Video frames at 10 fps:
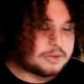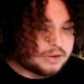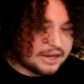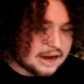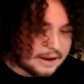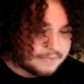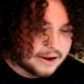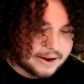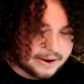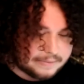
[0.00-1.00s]
what I got.
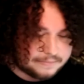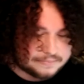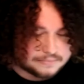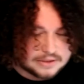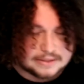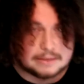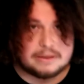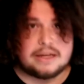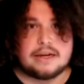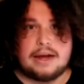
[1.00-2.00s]
This is going
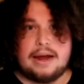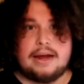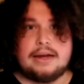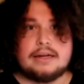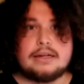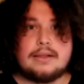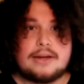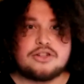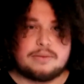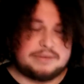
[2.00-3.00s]
to be a
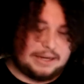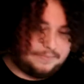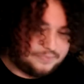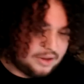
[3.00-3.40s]
collection update